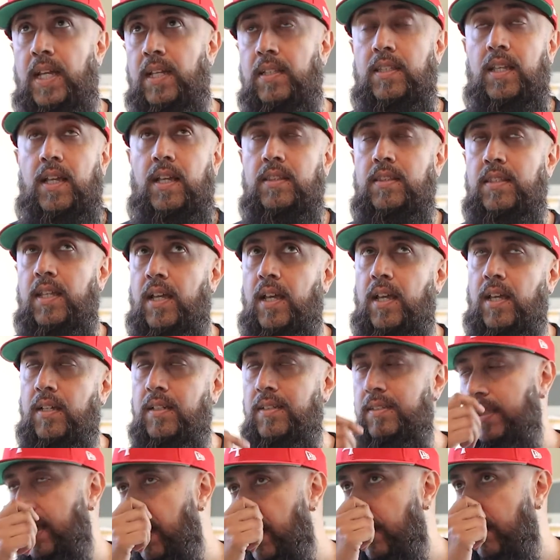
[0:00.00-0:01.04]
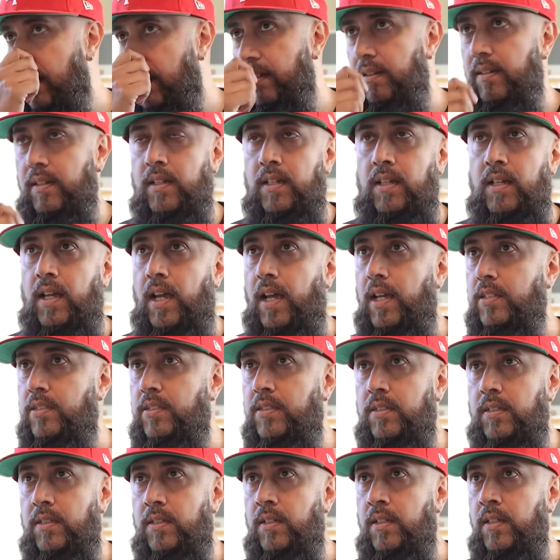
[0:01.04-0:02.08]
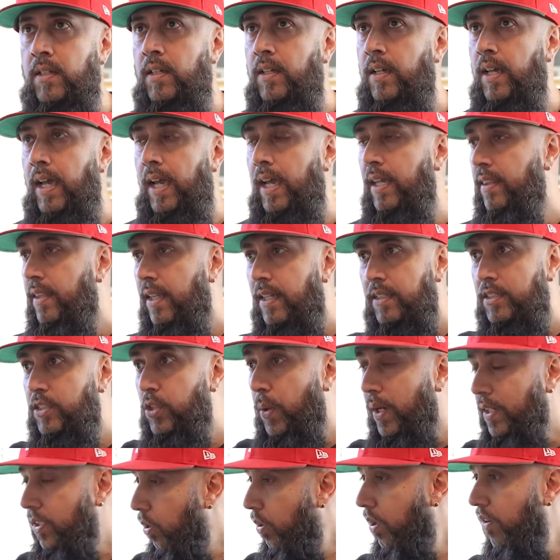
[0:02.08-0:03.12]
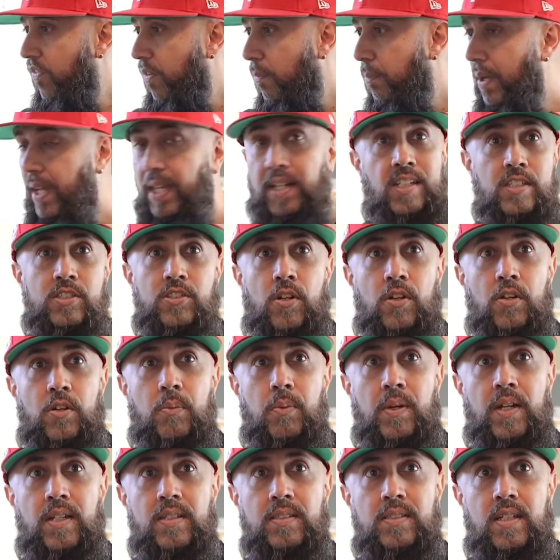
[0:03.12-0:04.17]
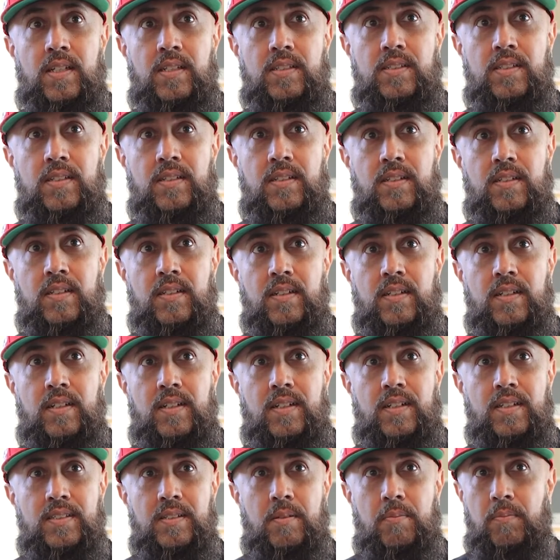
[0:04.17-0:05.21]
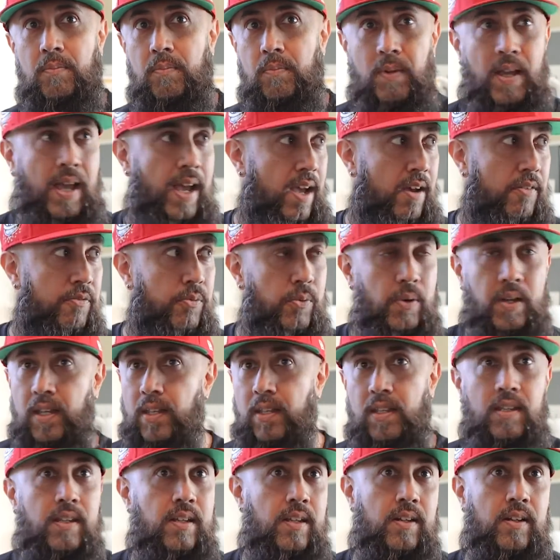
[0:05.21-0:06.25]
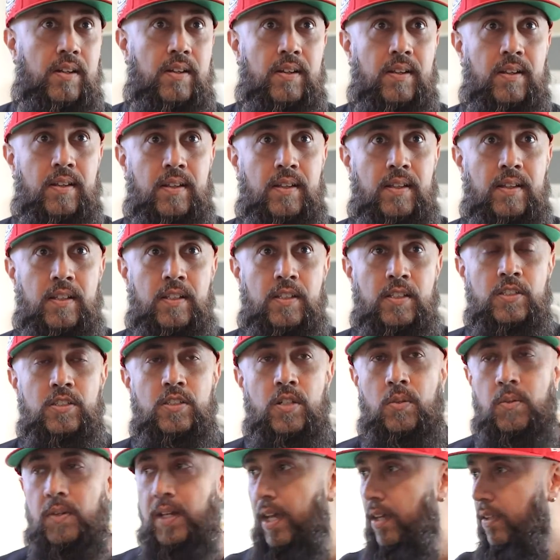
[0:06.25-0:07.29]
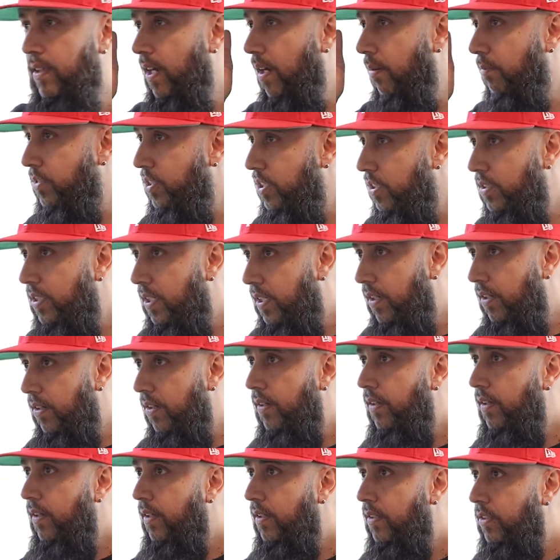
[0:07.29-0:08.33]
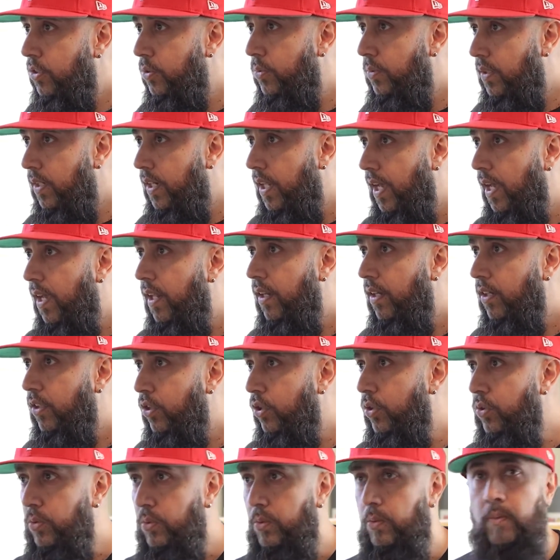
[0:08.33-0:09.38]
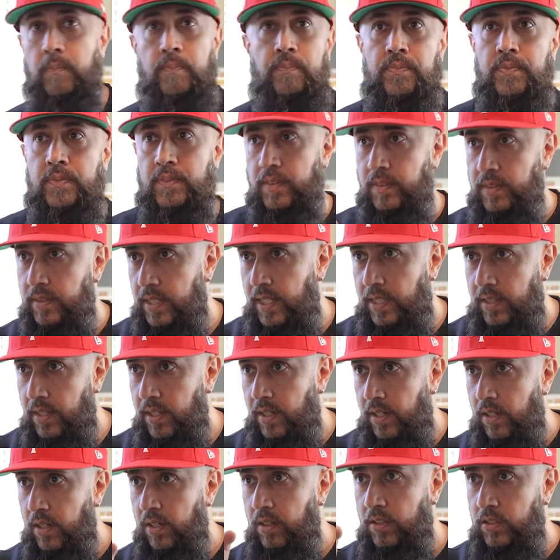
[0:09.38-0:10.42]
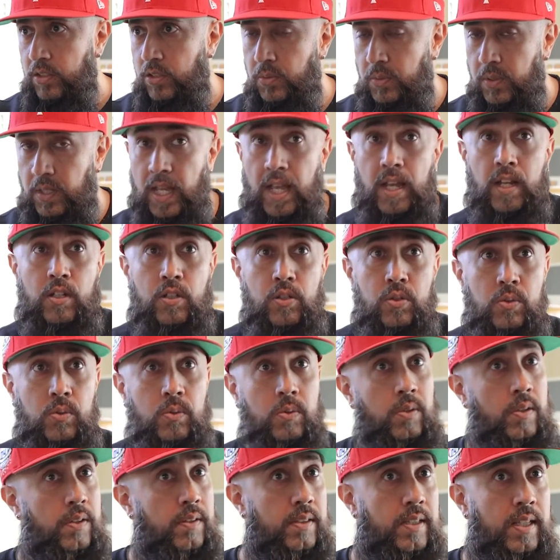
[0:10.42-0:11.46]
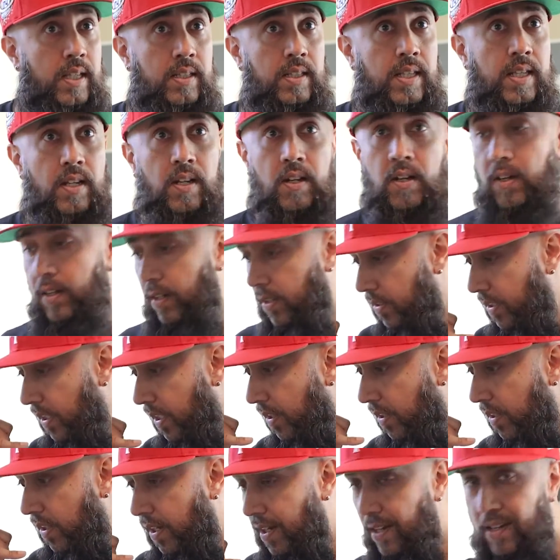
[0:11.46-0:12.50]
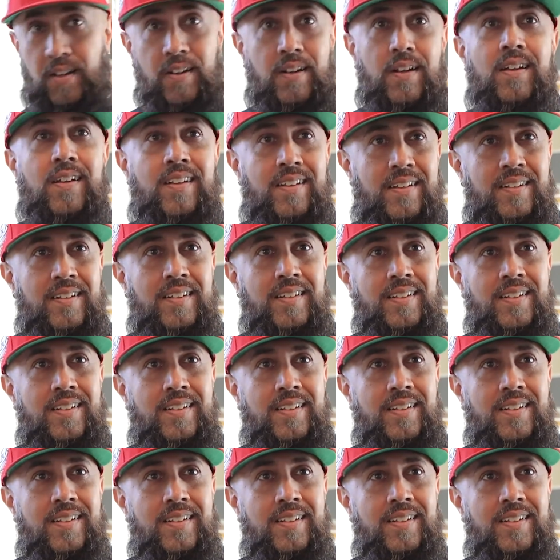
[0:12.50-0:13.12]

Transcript: that, that, that, dang, I should. And then, so I don't even pay this all the way attention because I'm halfway here. So now that I'm just here doing that, cool. Then there, doing that, cool. Then there, then there.